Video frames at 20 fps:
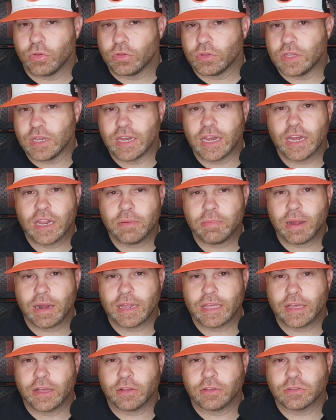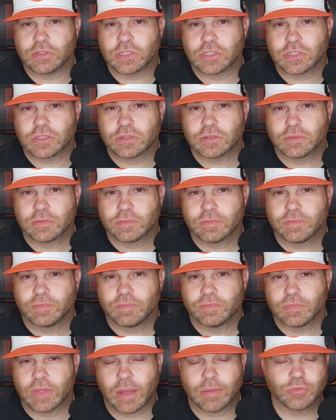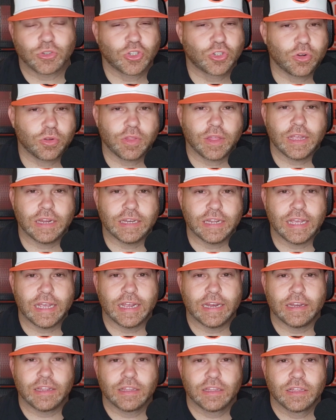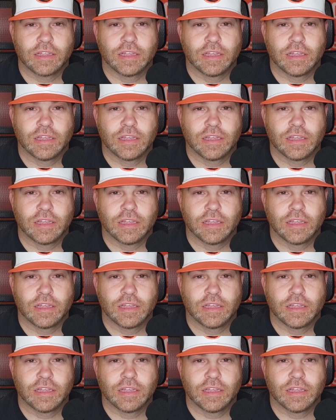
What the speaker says: Did anybody else? I'm sure they did.